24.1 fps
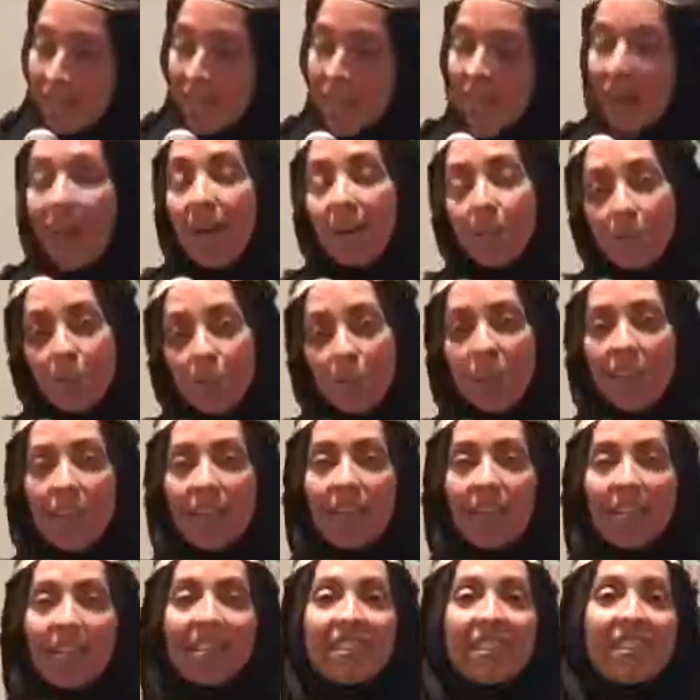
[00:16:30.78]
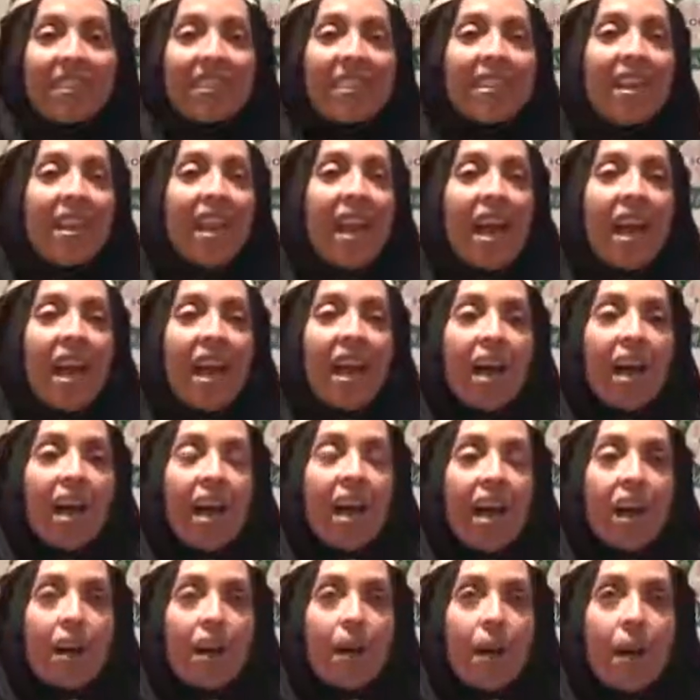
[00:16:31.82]
Alhamdulillah.
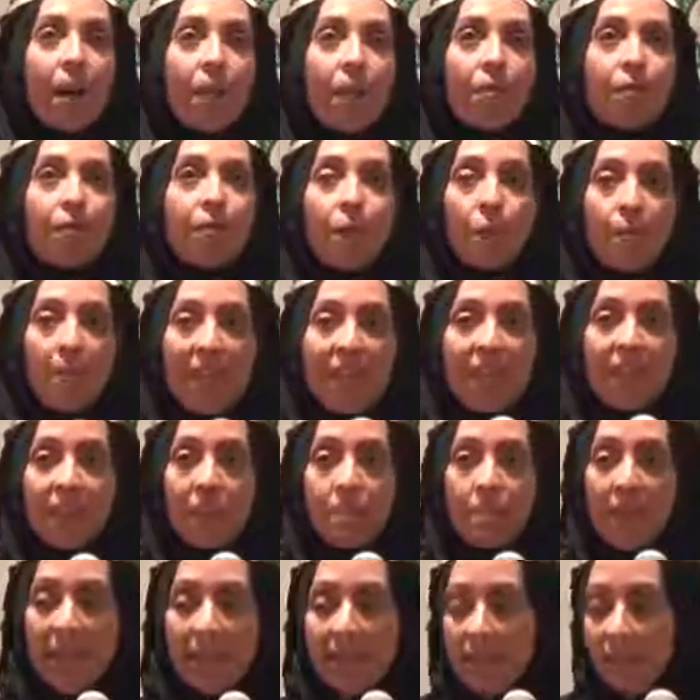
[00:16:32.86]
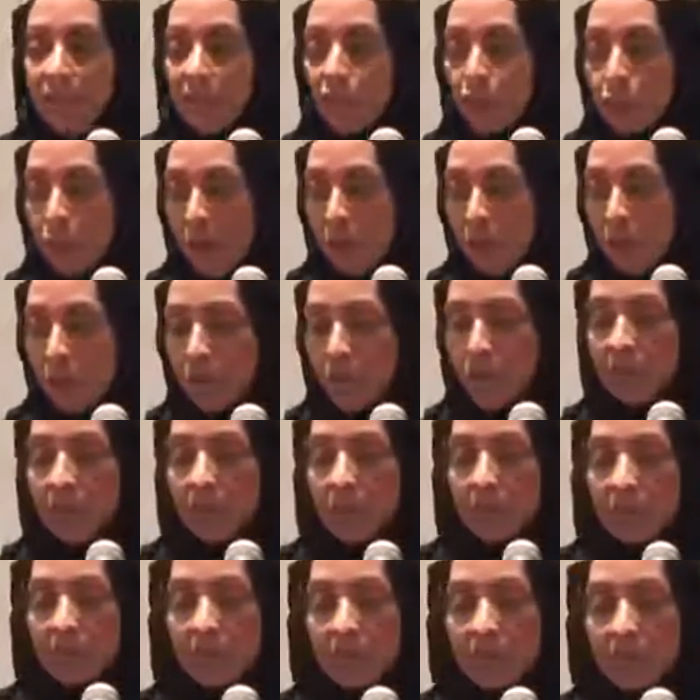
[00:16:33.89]
For me, the biggest struggle
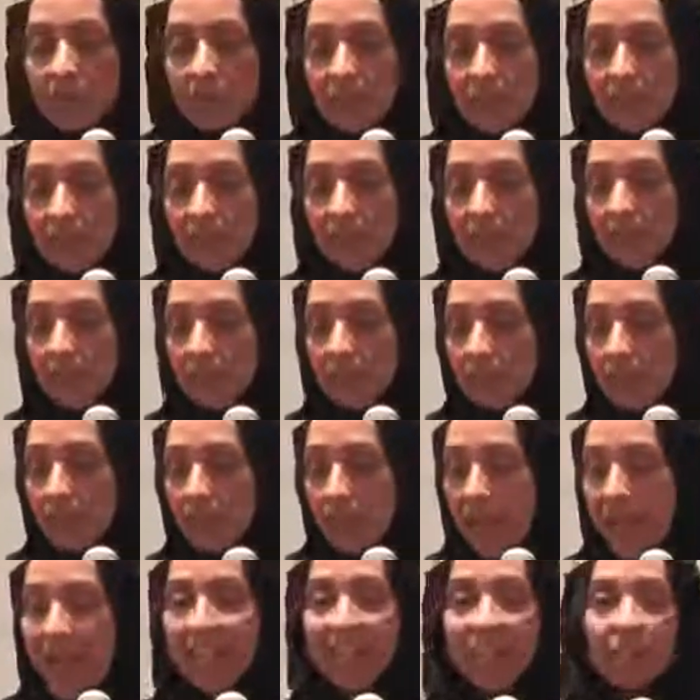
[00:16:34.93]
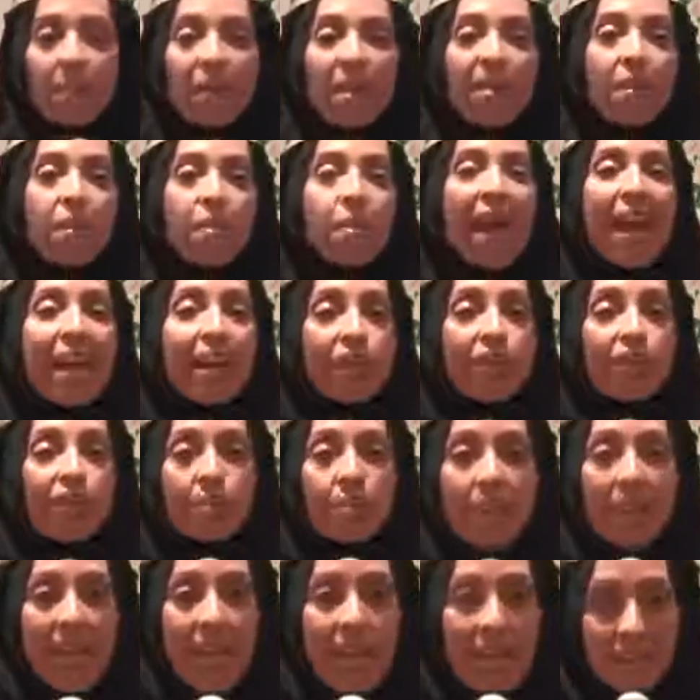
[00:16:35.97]
has been the manners and
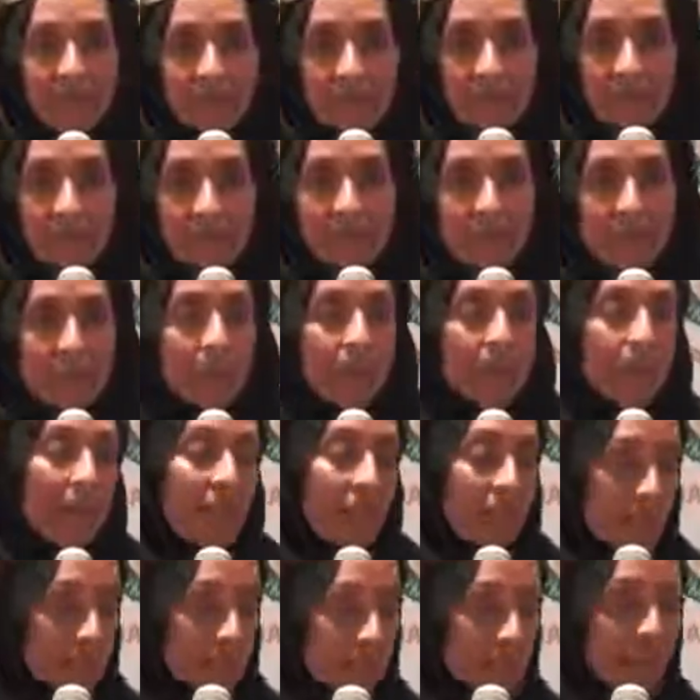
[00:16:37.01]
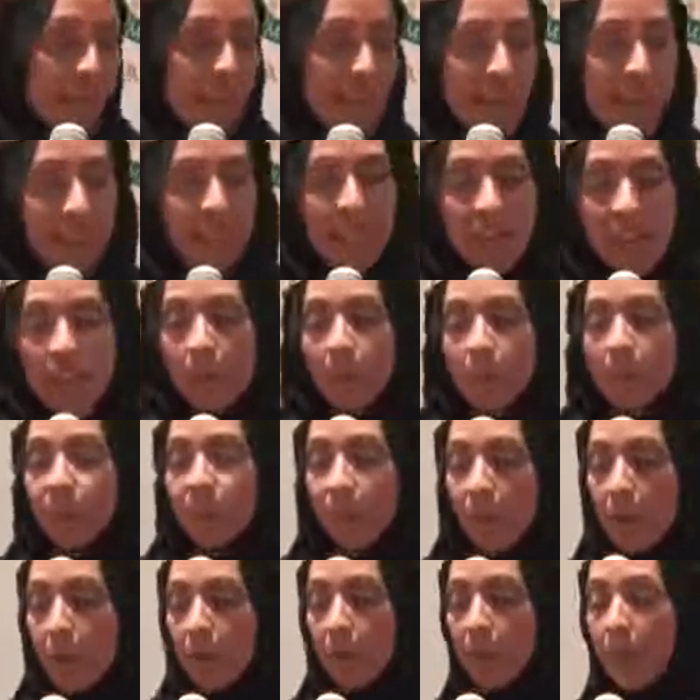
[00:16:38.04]
behaviors, because I come
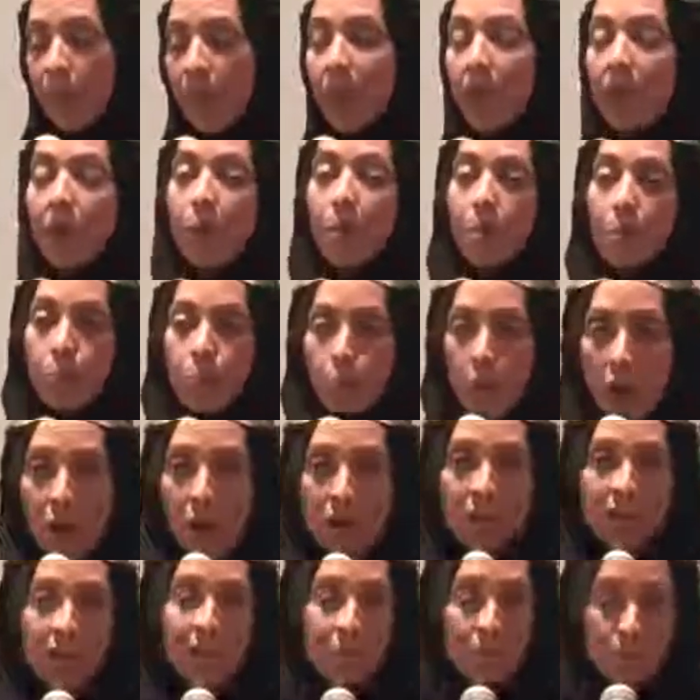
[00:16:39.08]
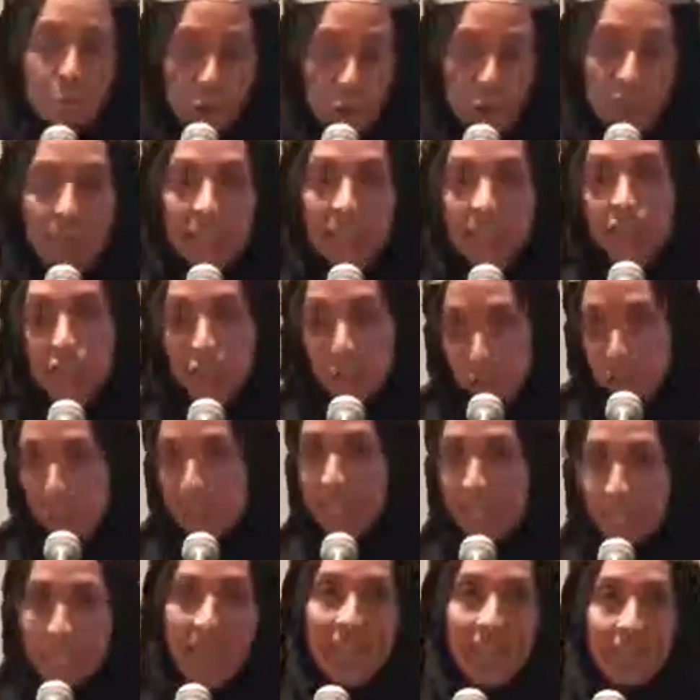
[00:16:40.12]
from Bronx, Brooklyn
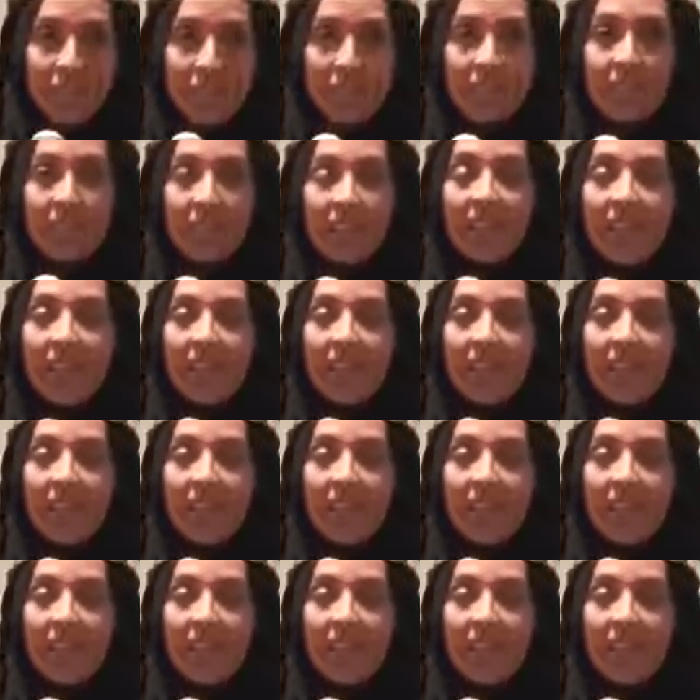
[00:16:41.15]
street life